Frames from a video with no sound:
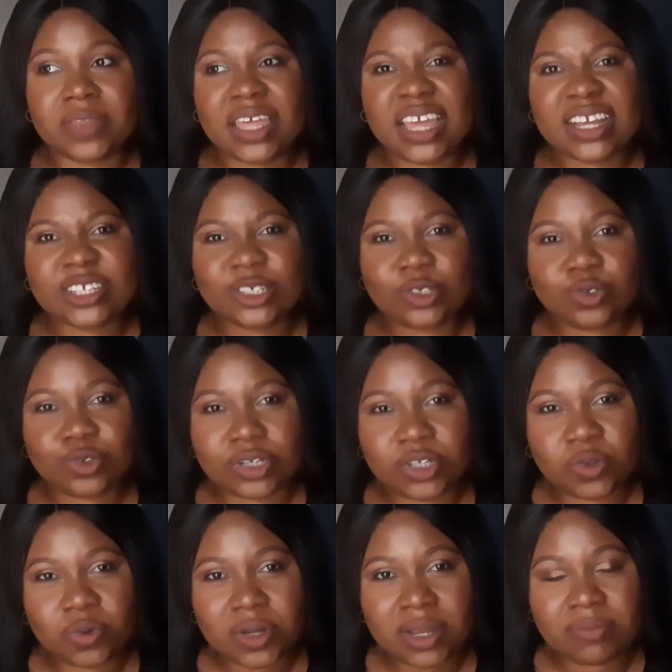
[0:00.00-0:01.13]
extra, you
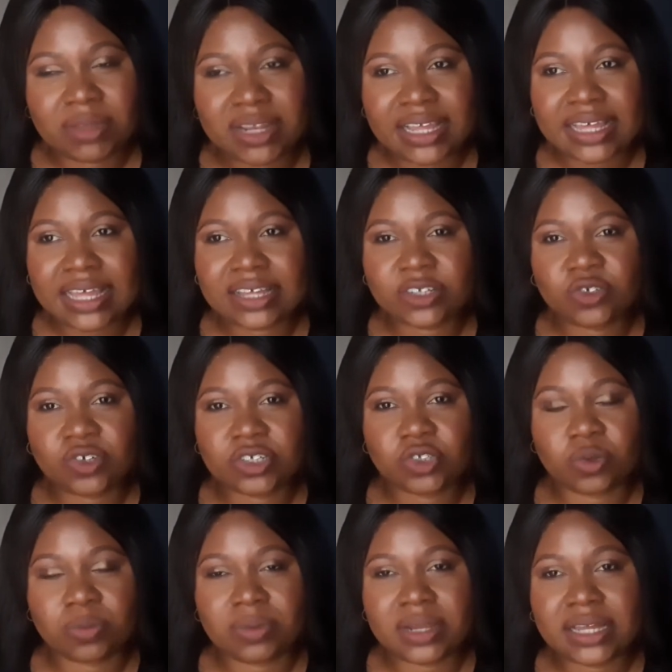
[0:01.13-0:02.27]
know what I mean, like extra
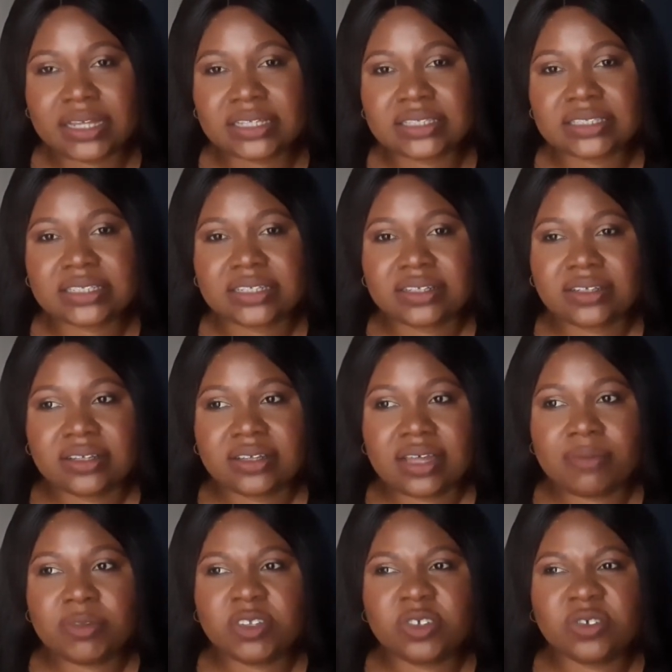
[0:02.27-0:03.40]
supplies.
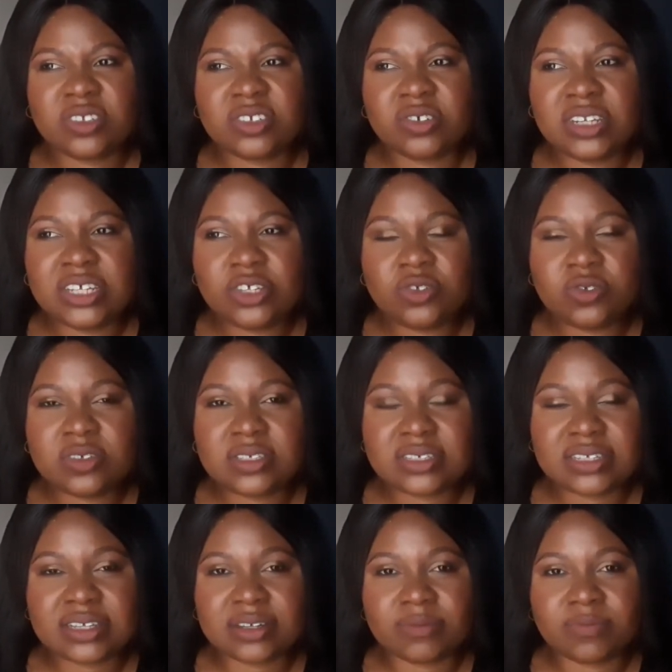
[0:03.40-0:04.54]
I mean, they only
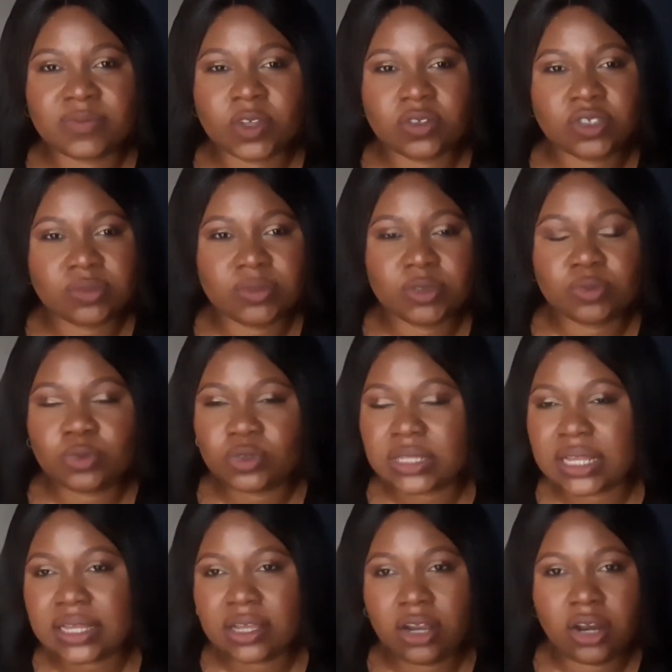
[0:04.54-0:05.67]
use consumables
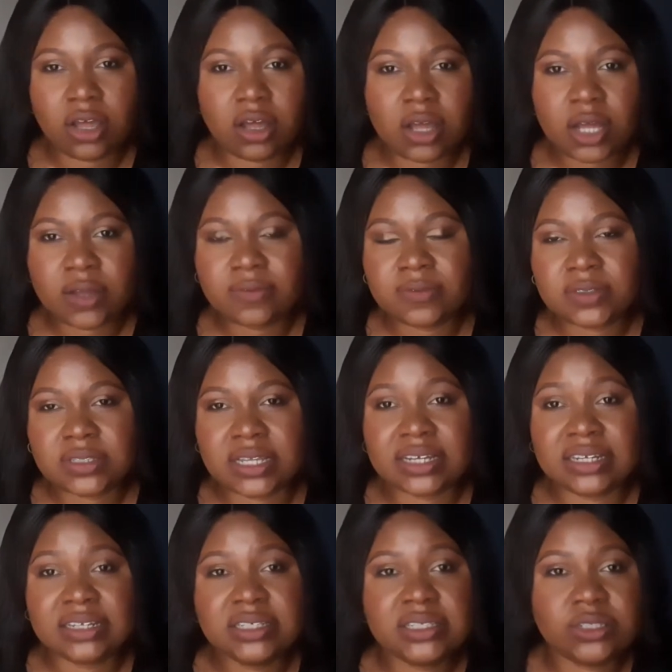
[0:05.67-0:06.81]
like gloves
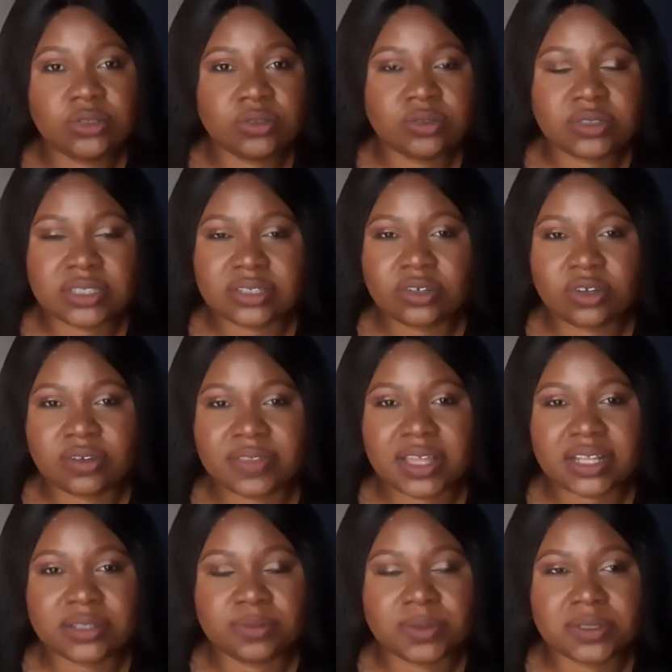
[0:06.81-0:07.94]
and needles and all of
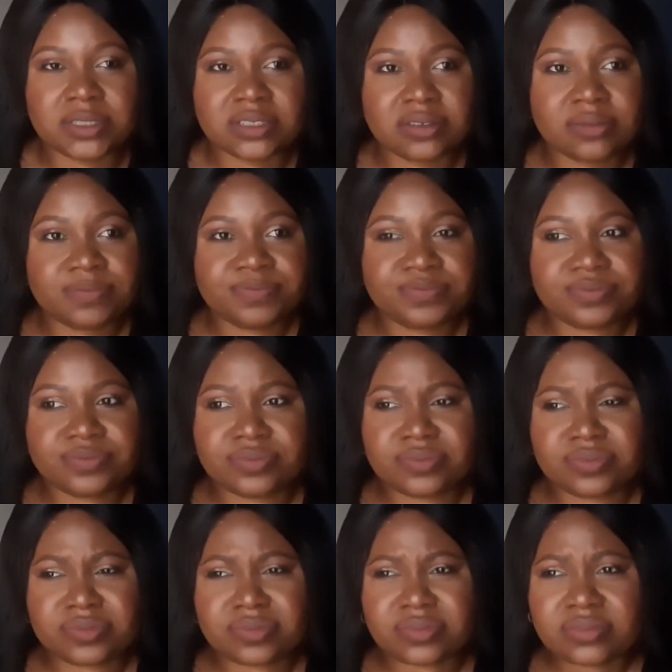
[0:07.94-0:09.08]
that, but
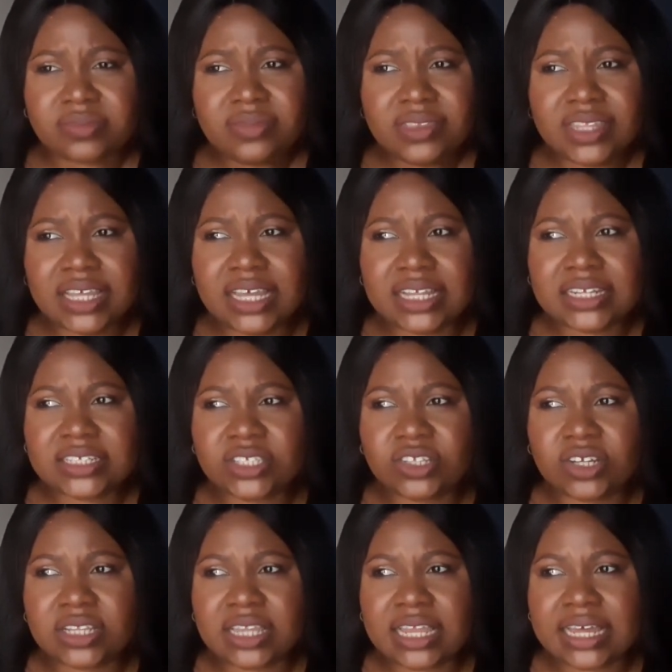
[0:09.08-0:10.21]
it is
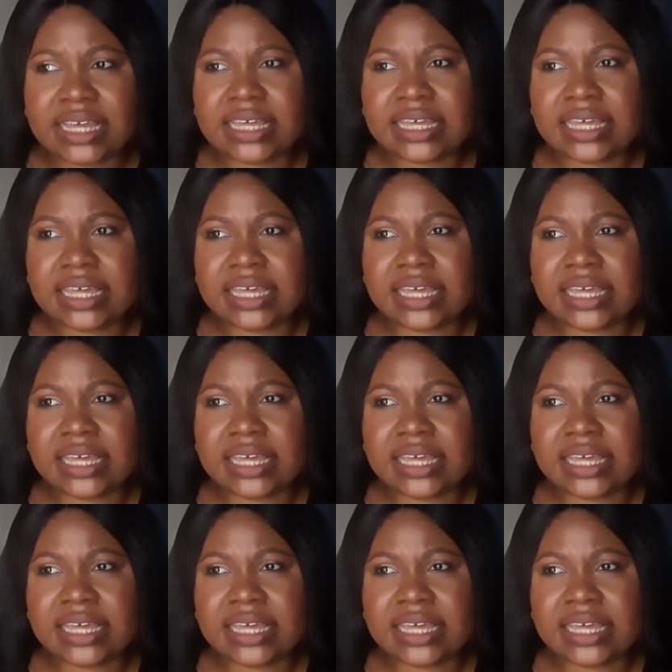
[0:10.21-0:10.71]
not like